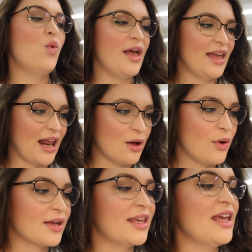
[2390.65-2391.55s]
When I
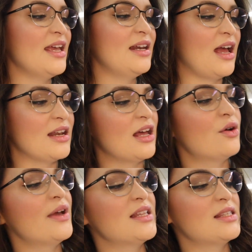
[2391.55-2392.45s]
walk in, I
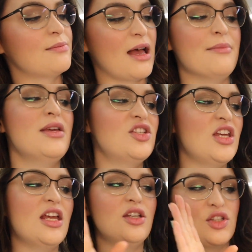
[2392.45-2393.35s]
know it's my
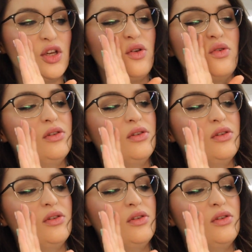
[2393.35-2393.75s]
mission to